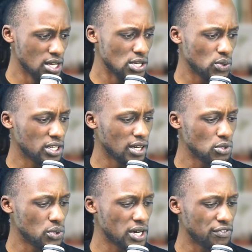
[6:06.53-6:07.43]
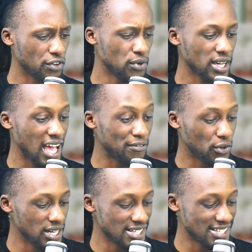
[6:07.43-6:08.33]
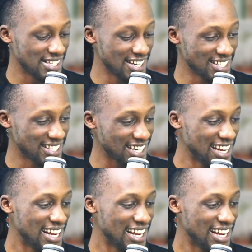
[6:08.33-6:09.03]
So when you come to Creative Fabrica, I've already searched